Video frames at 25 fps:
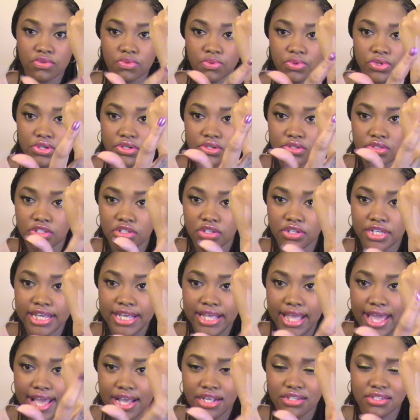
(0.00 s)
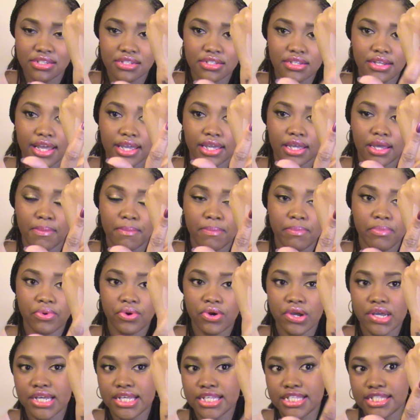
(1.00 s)
Swirl. So it actually like a
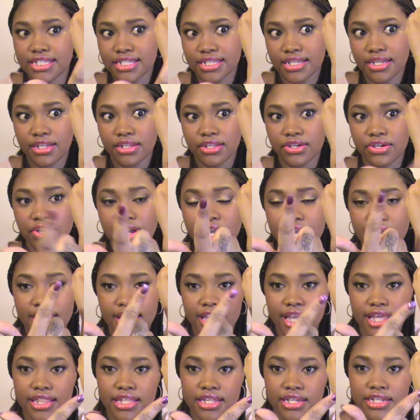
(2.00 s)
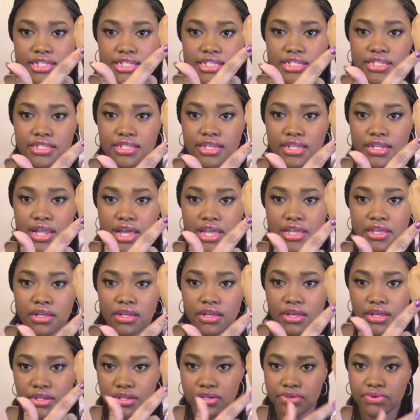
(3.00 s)
bronze color. And then this is the light
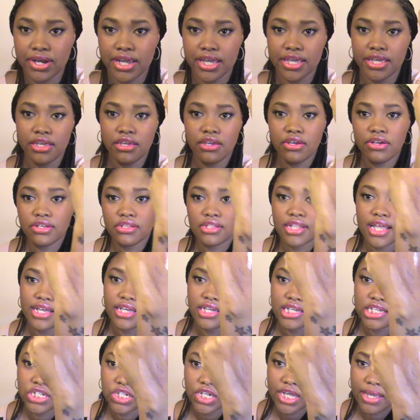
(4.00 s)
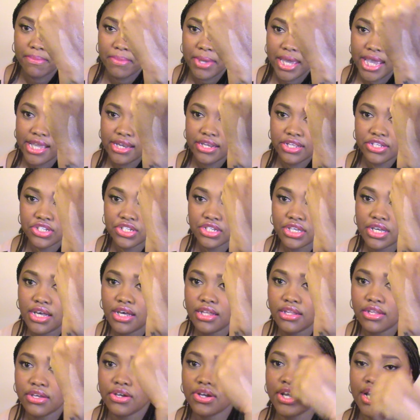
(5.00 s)
color right here. It's like a champagne-ish
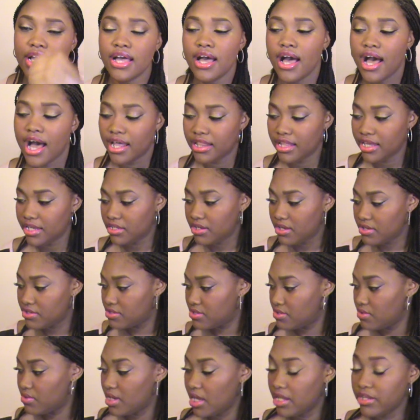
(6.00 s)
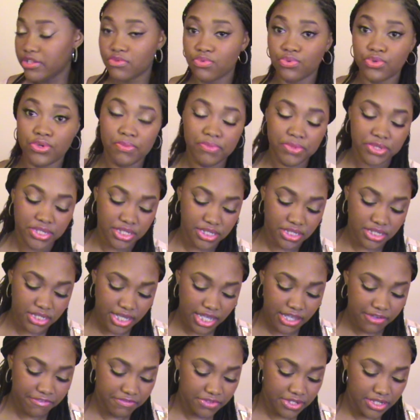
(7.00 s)
color. I think those two colors will
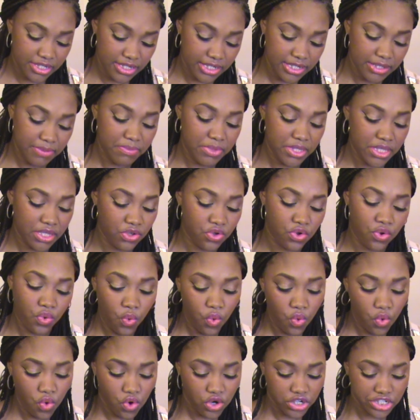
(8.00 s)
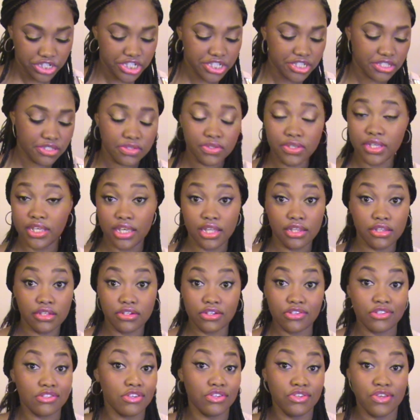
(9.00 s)
definitely be gorgeous
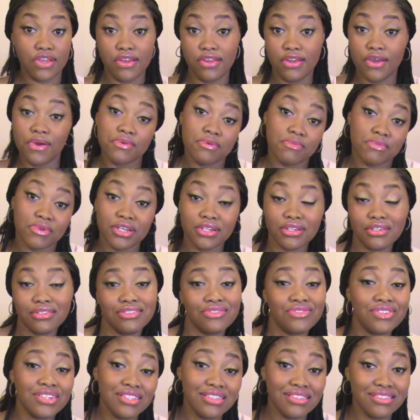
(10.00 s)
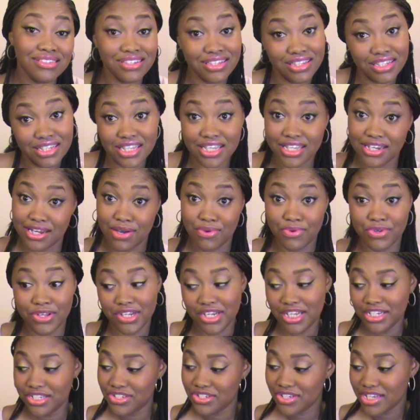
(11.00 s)
together. So you know I'm going to do a look, and I
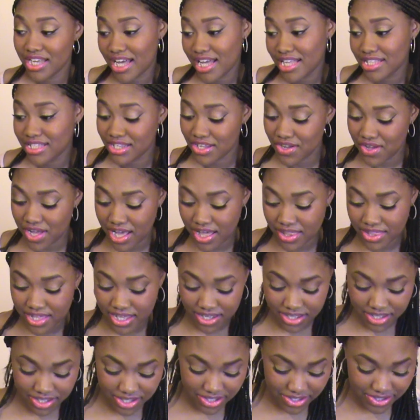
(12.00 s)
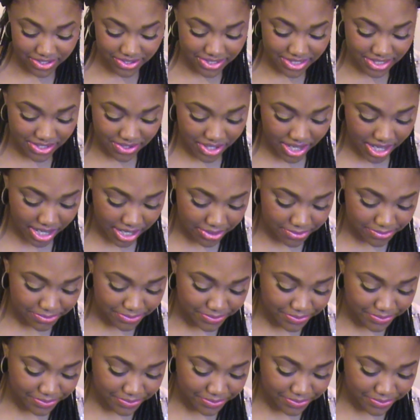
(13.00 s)
will let you guys know how that goes, okay?